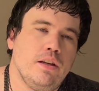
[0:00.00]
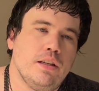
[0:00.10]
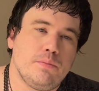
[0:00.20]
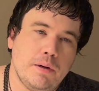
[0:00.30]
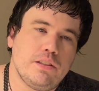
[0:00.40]

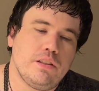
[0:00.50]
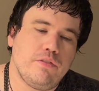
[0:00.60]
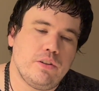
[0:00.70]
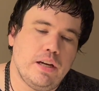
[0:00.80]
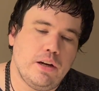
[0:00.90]
especially
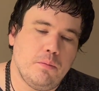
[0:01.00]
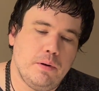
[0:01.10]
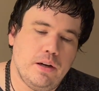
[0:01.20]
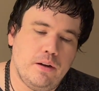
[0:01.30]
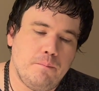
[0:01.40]
for Taco
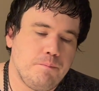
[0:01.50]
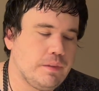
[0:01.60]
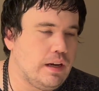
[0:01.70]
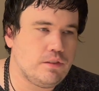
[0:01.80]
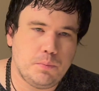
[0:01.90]
Bell.
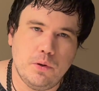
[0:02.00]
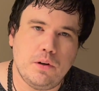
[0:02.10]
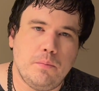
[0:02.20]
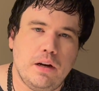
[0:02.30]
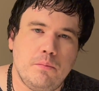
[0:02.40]
I've
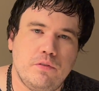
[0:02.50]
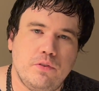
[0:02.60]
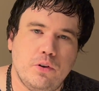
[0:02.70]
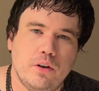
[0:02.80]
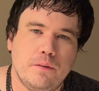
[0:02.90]
spoken about it
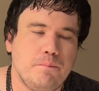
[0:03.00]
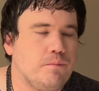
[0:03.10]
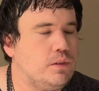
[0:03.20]
before.